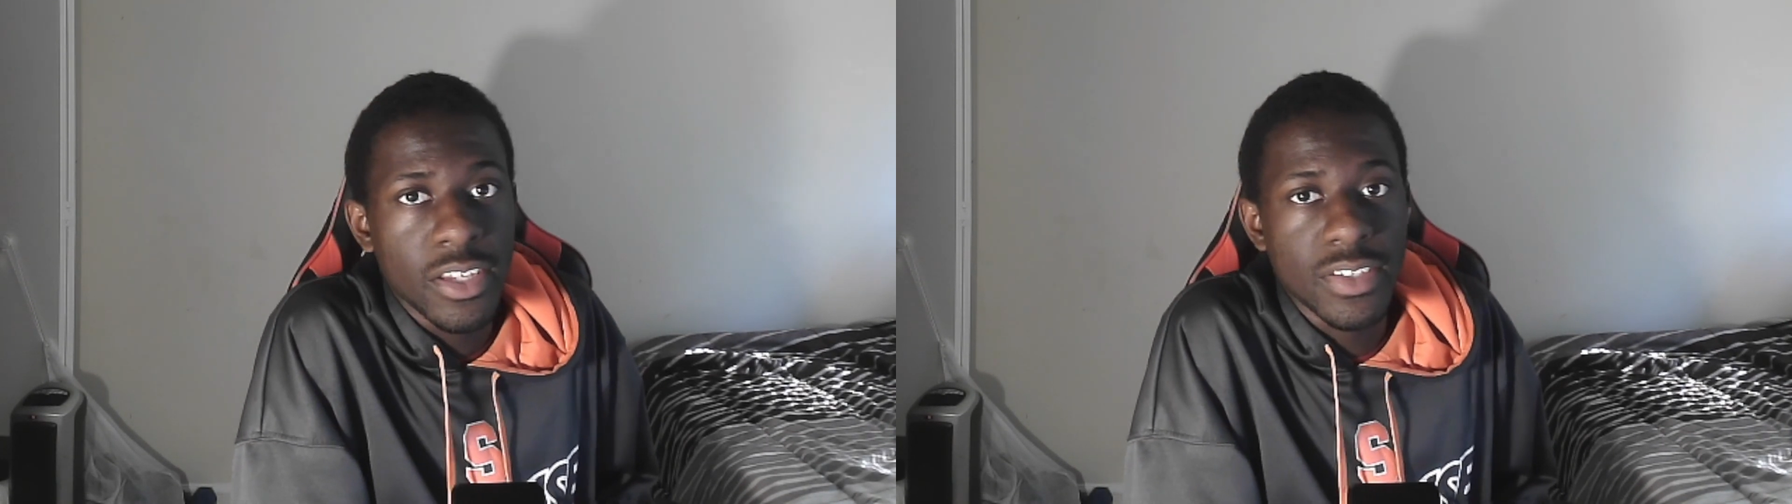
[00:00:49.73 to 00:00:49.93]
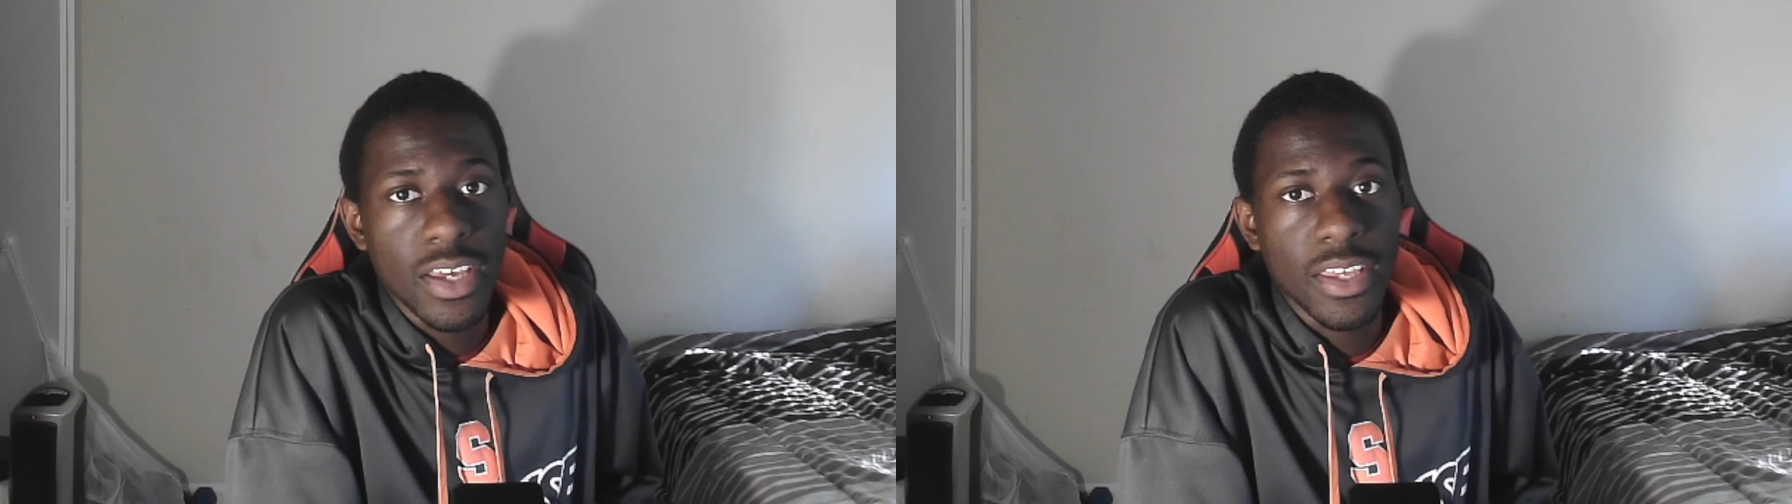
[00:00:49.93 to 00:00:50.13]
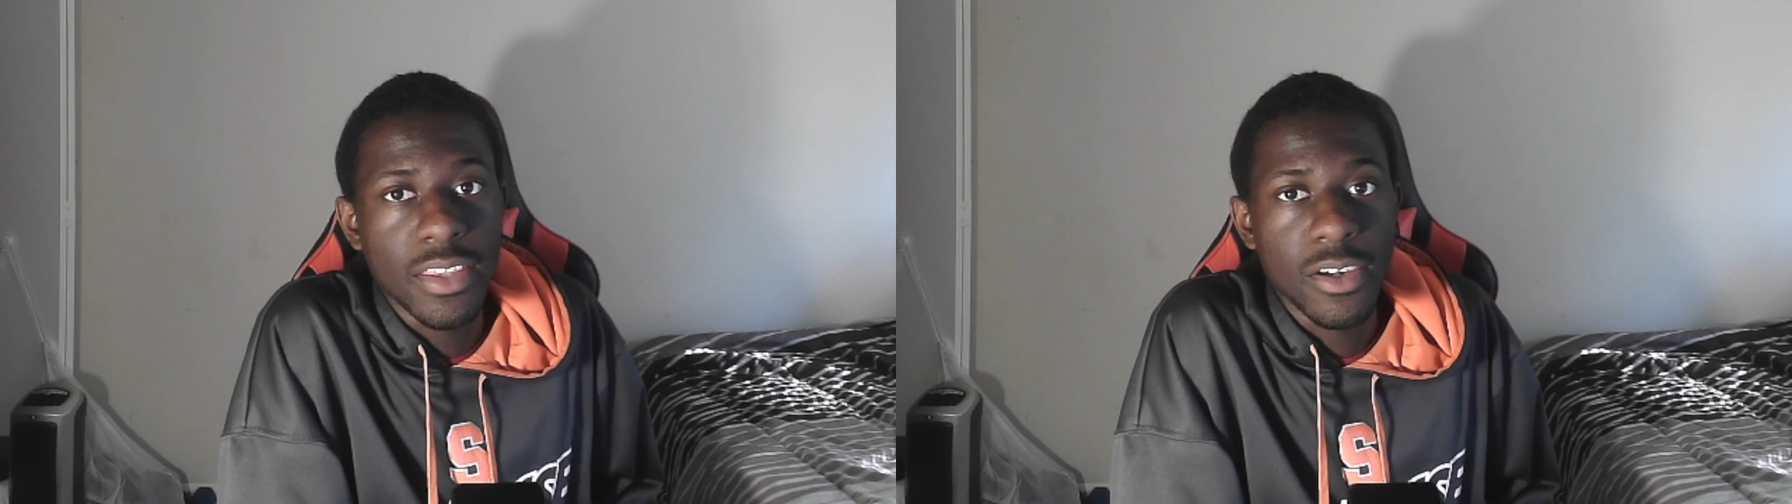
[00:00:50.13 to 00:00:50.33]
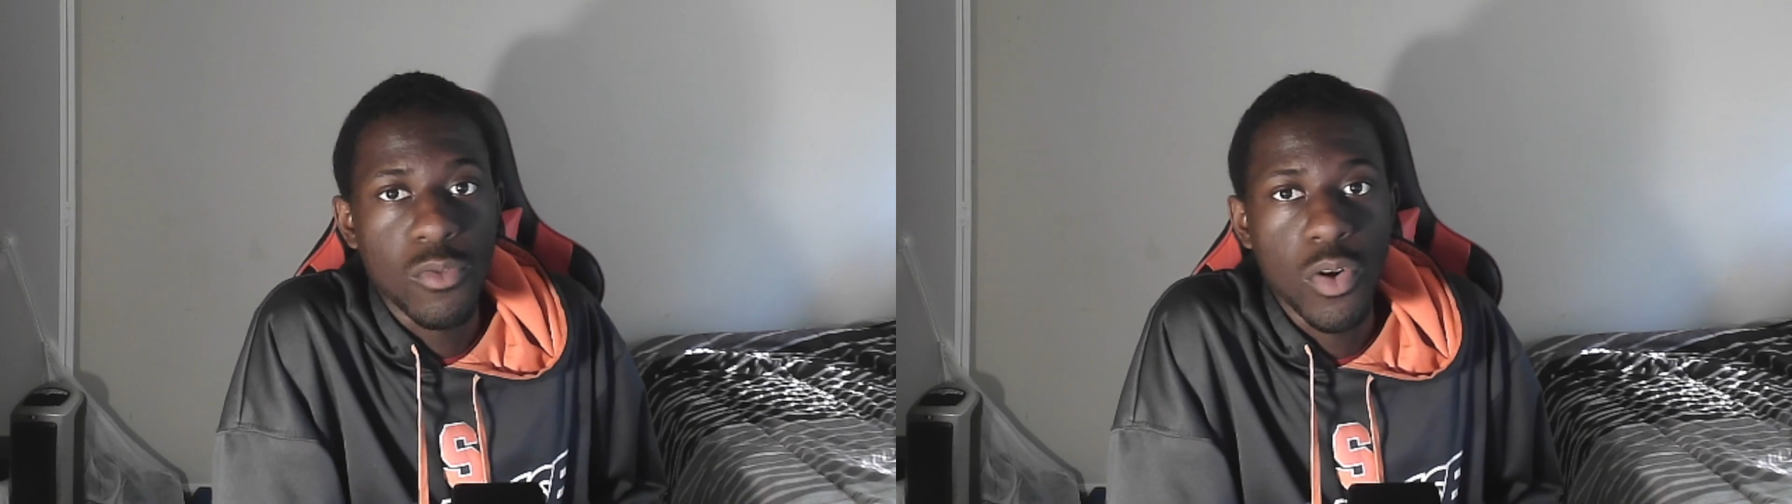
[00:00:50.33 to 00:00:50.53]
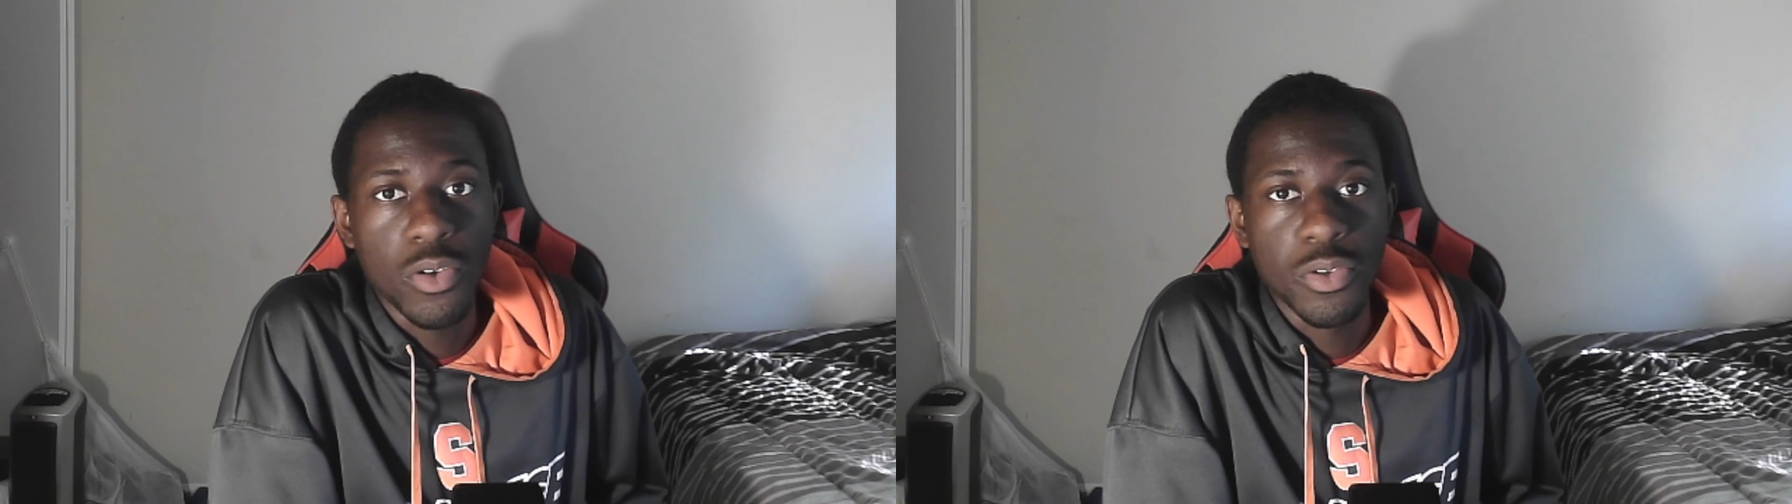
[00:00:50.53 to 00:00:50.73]
Not the
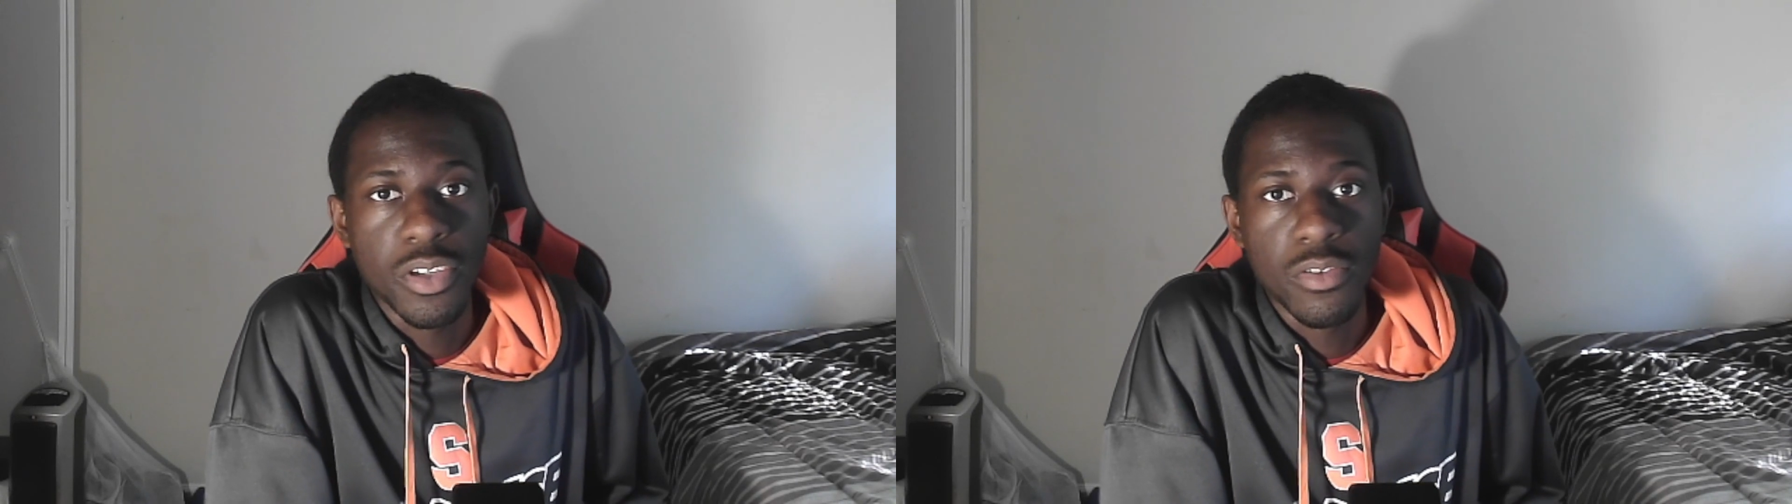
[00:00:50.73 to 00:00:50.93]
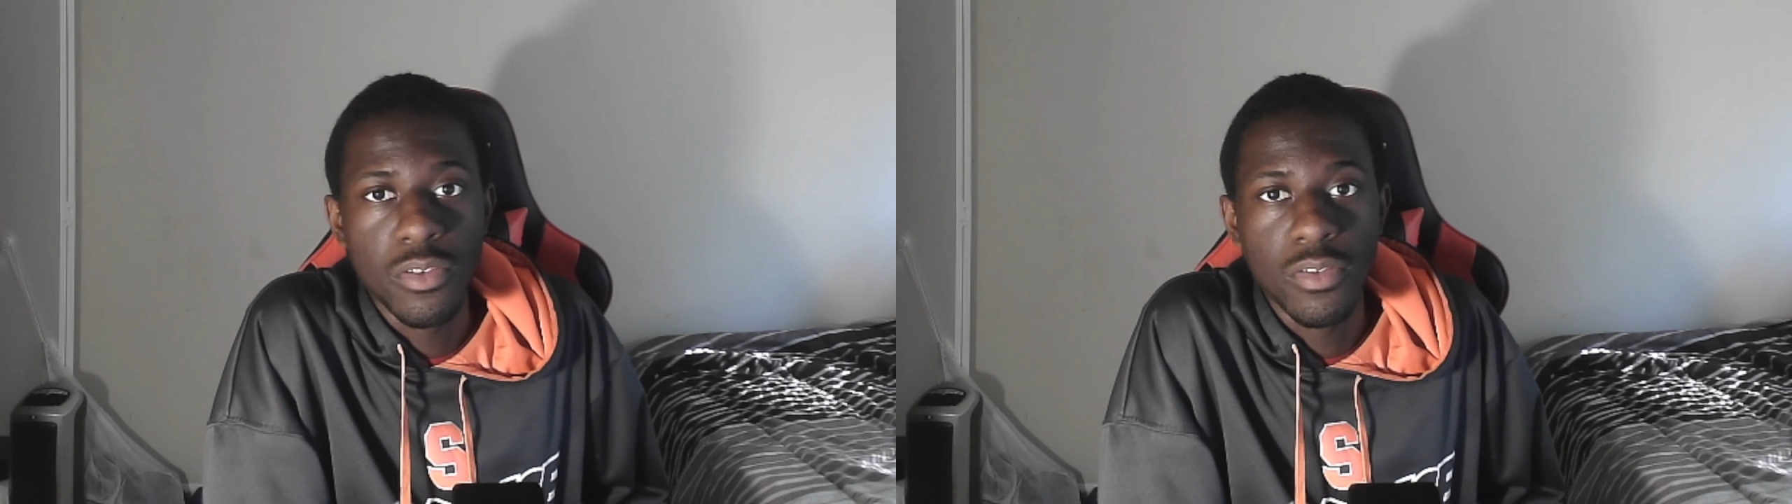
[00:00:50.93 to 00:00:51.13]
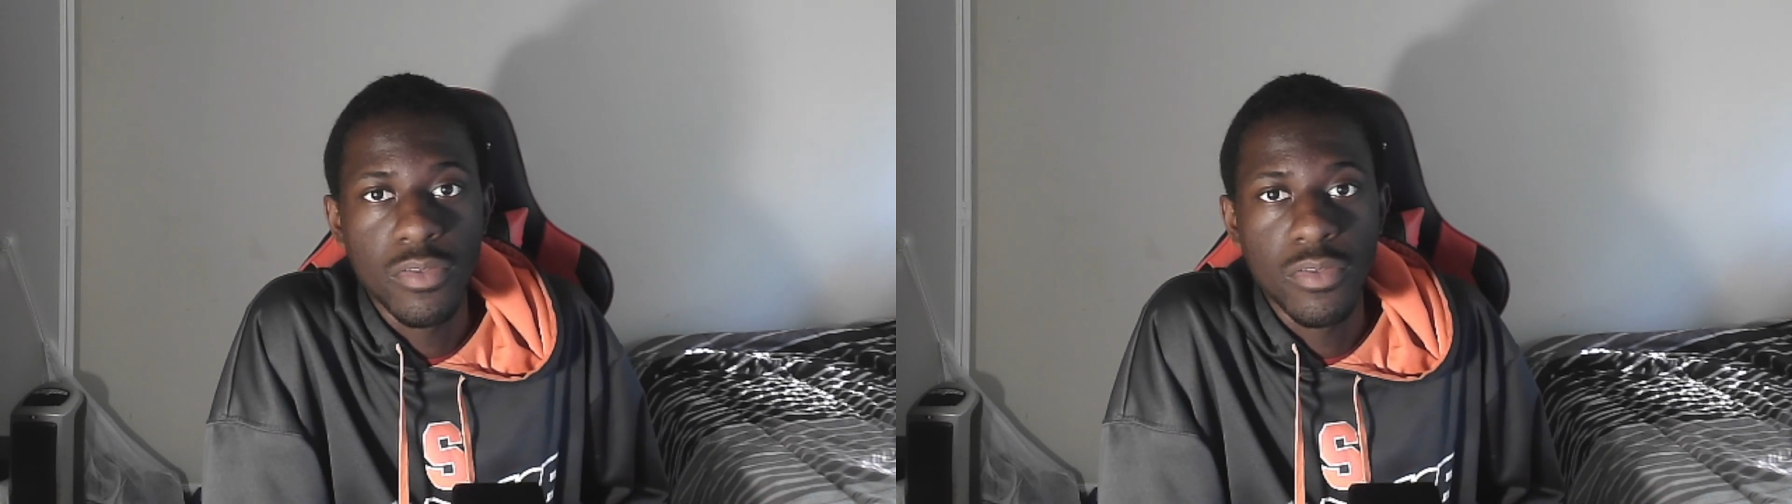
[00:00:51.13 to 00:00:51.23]
quality,